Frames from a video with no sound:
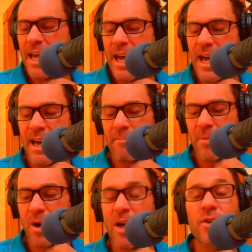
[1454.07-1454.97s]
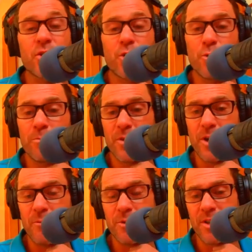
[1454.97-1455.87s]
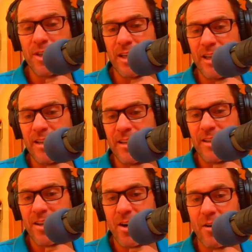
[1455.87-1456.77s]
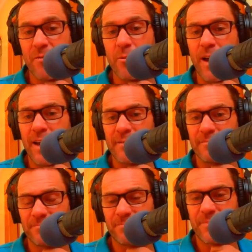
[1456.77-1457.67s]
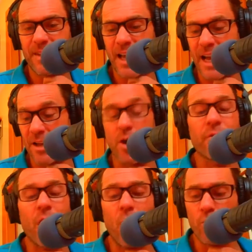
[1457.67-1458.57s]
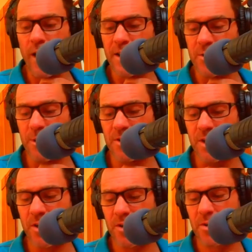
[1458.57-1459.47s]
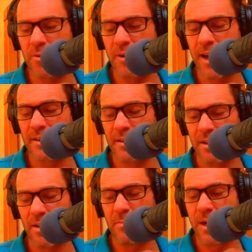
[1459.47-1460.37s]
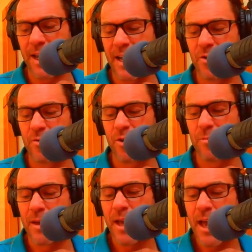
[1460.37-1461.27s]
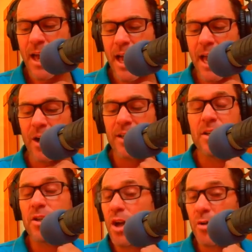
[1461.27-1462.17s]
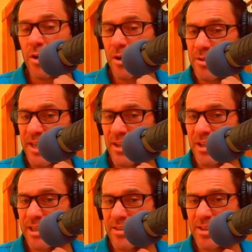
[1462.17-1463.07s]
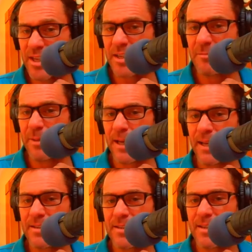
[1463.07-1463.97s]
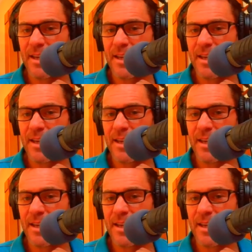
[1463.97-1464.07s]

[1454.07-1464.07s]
I assumed I was in the lead of the run, of the whole race once I got to the run in my age group. And I didn't know that I was actually in second place.